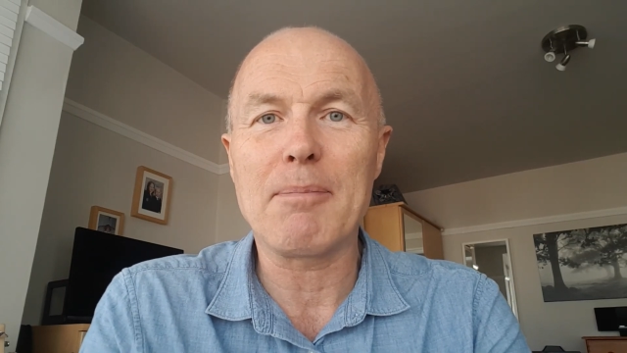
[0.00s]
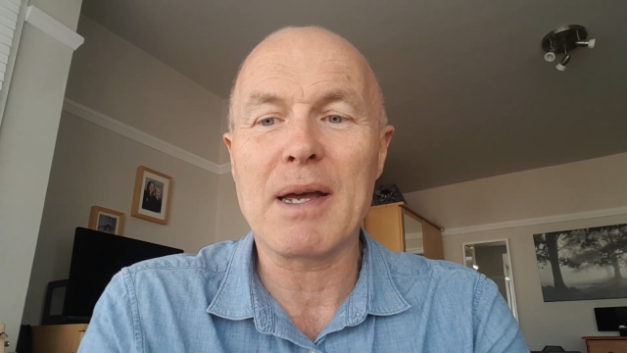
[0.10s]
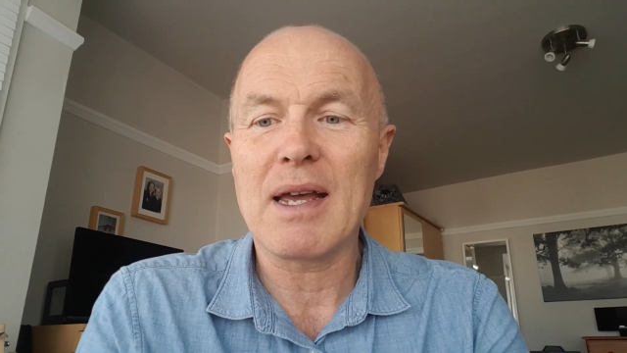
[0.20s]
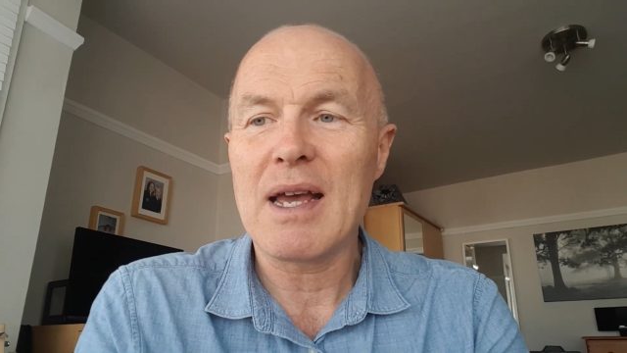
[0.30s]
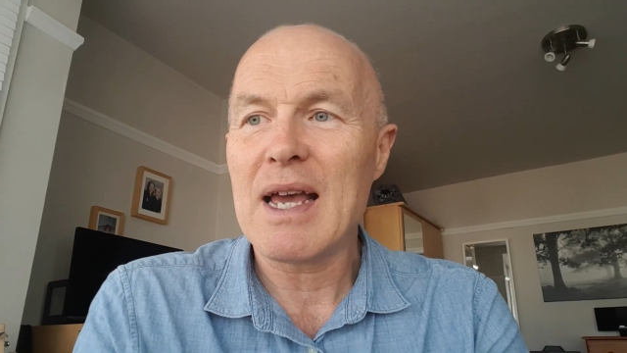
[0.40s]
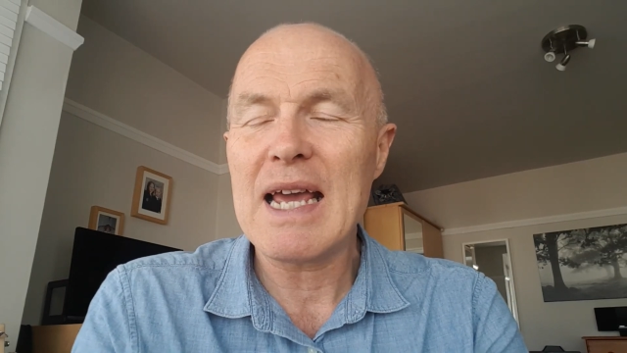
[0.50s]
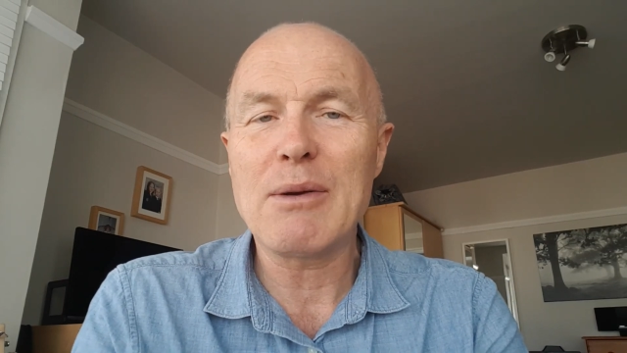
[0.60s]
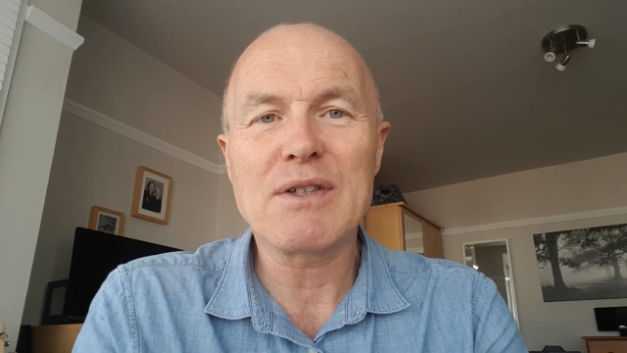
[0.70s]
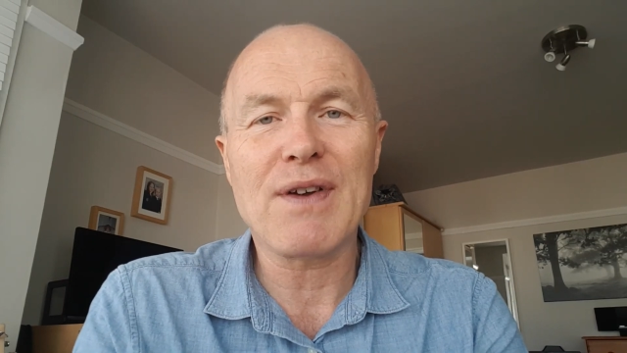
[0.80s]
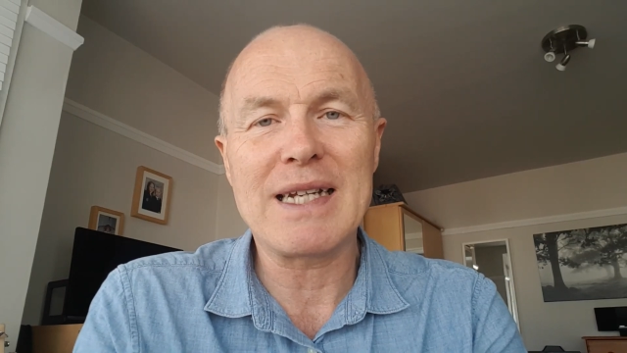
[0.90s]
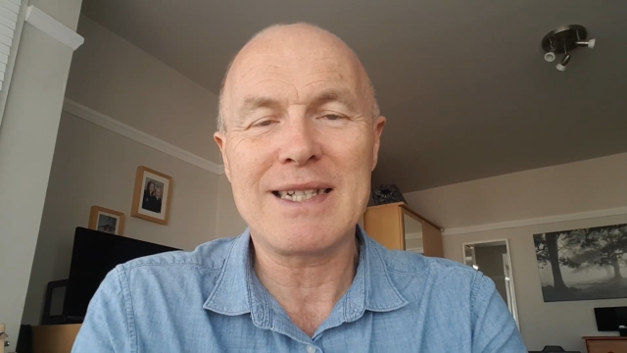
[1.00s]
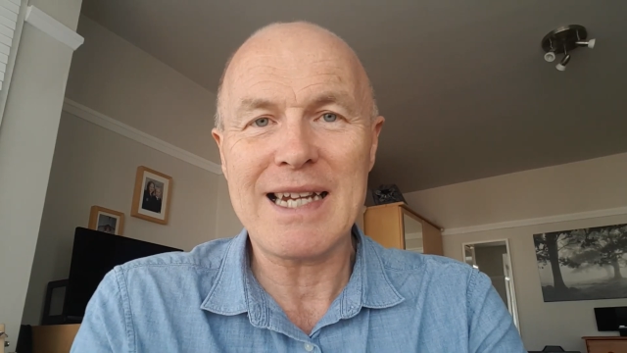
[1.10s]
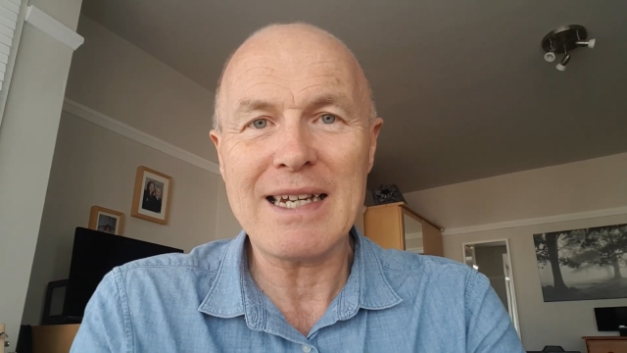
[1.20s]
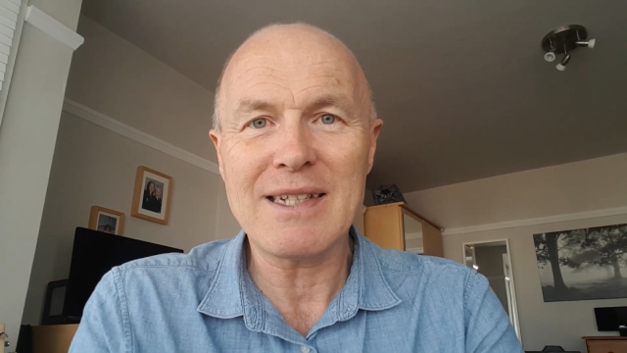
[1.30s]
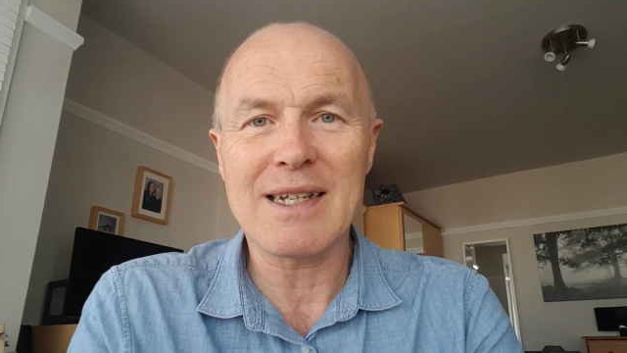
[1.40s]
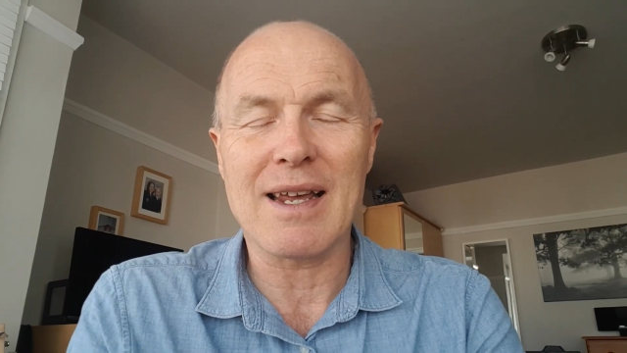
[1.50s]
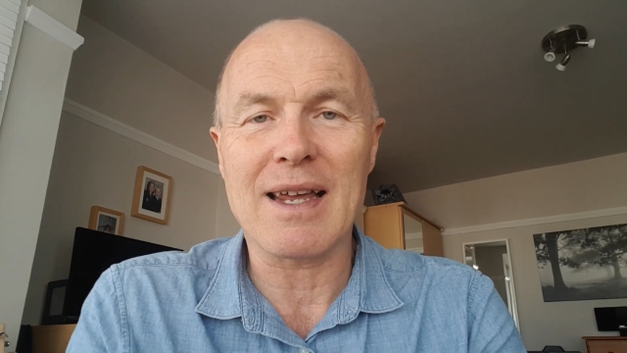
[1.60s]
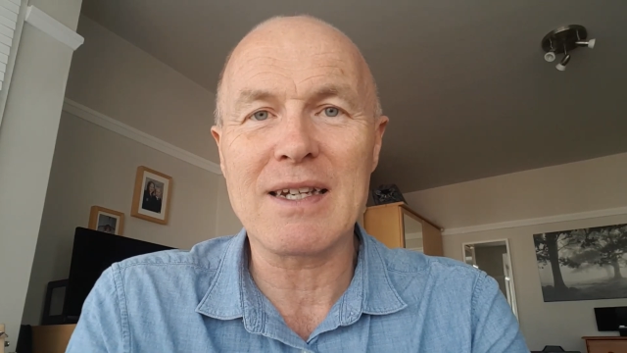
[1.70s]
But he was fantastic.